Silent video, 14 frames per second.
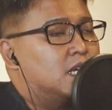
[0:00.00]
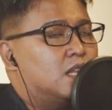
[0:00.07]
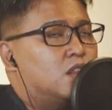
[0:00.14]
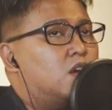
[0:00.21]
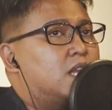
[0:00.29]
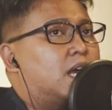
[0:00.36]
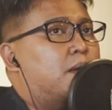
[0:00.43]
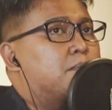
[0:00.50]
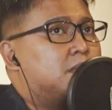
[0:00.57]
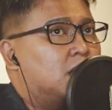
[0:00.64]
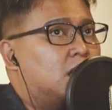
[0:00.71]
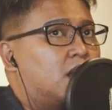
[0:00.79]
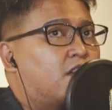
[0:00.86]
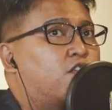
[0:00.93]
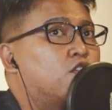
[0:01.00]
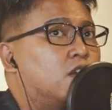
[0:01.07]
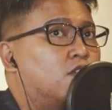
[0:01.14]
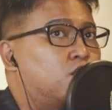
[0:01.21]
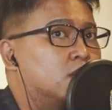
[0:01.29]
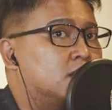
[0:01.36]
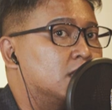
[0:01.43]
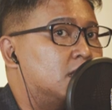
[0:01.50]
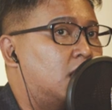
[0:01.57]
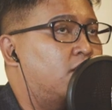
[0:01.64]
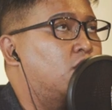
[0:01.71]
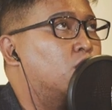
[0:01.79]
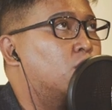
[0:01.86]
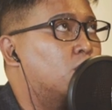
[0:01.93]
Not that I'm saying that food influencers
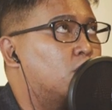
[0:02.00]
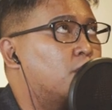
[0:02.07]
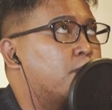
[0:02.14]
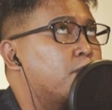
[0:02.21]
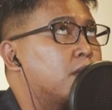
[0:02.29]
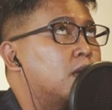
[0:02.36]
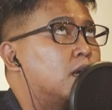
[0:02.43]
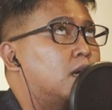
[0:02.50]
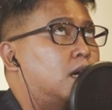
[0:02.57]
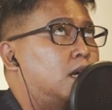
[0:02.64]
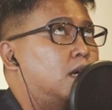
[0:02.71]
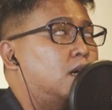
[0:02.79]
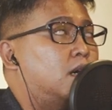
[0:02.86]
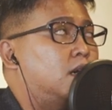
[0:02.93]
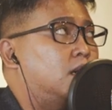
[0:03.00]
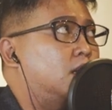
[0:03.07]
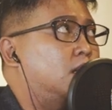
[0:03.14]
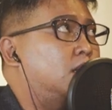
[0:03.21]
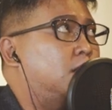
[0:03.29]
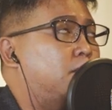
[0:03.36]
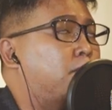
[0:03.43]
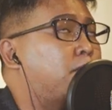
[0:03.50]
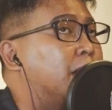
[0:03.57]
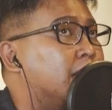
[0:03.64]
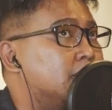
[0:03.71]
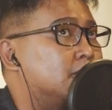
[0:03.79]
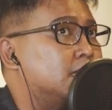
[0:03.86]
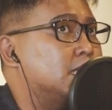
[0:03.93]
have no uh,
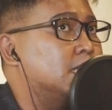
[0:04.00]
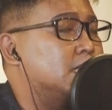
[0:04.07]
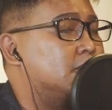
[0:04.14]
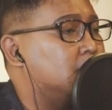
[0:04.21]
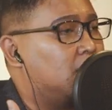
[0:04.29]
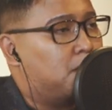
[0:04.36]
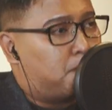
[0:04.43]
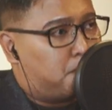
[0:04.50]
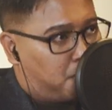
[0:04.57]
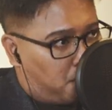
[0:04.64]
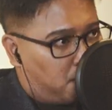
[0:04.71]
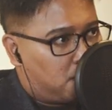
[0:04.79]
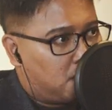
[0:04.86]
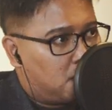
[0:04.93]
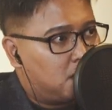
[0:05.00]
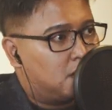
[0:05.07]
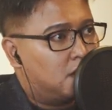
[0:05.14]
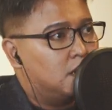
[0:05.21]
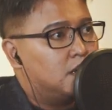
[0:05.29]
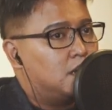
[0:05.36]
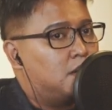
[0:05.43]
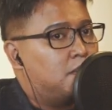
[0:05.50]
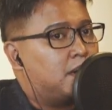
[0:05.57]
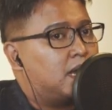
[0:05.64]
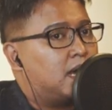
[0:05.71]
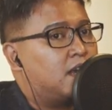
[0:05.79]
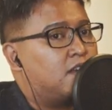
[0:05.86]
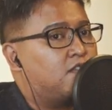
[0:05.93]
place in Singapore,
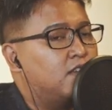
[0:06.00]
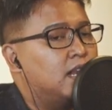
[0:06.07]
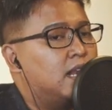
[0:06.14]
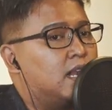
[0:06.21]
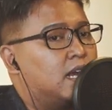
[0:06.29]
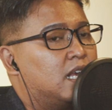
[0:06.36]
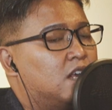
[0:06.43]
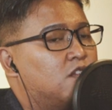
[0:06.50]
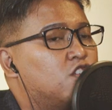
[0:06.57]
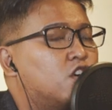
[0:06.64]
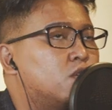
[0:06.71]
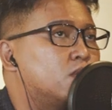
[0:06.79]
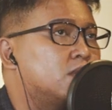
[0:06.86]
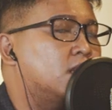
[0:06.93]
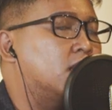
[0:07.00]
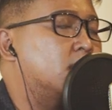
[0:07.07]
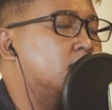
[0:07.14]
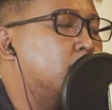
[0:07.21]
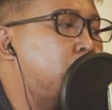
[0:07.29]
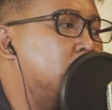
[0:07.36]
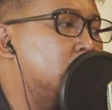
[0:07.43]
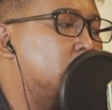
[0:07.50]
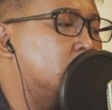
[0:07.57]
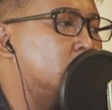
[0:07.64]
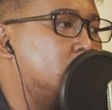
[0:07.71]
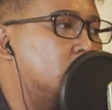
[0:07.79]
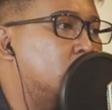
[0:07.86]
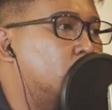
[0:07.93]
but I feel like if you're going to say that the place
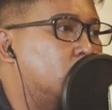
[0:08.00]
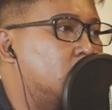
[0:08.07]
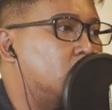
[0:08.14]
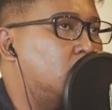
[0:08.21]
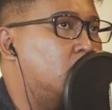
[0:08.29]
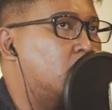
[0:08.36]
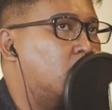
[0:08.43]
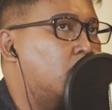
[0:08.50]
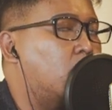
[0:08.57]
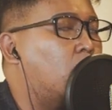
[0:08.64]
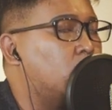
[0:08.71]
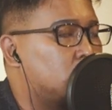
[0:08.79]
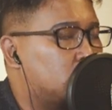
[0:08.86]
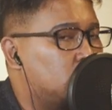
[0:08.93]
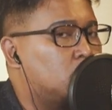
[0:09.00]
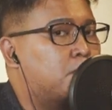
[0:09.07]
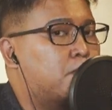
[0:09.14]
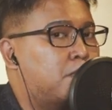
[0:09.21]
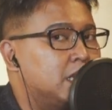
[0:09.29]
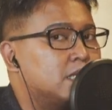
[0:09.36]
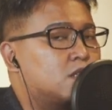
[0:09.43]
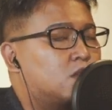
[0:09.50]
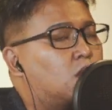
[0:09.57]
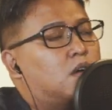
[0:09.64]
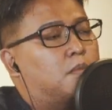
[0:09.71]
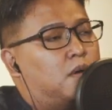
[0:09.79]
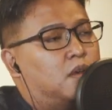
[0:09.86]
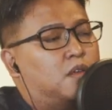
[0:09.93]
is Insta-worthy, right, also please
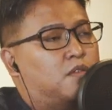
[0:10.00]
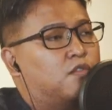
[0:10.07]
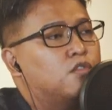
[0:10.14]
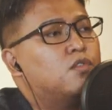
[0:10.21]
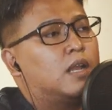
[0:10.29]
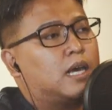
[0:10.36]
talk about the food